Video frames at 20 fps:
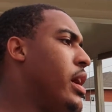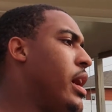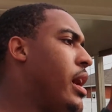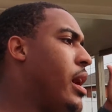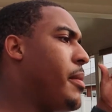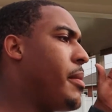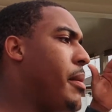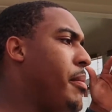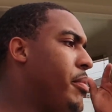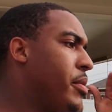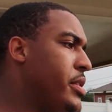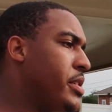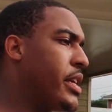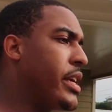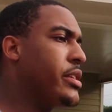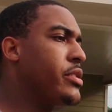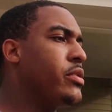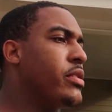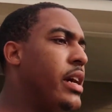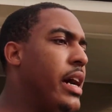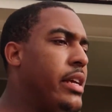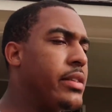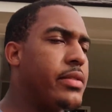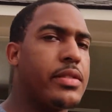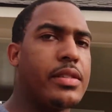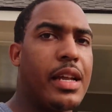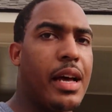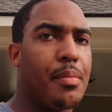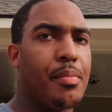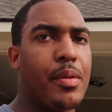I appreciate you guys for
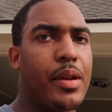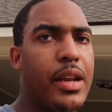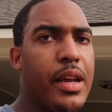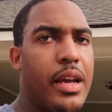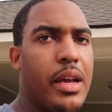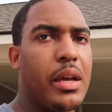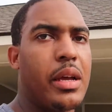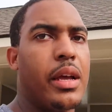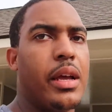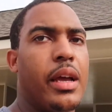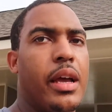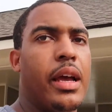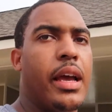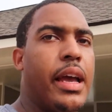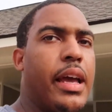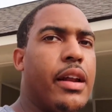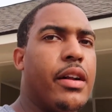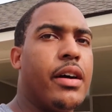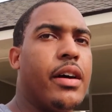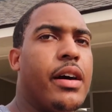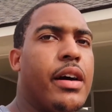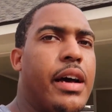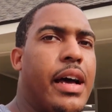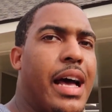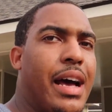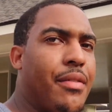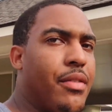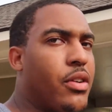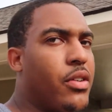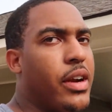stopping in, and
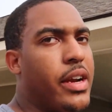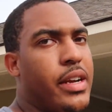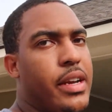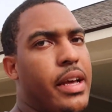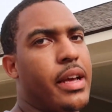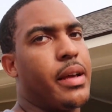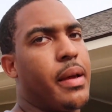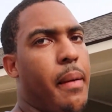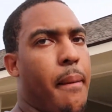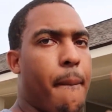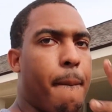have a great day.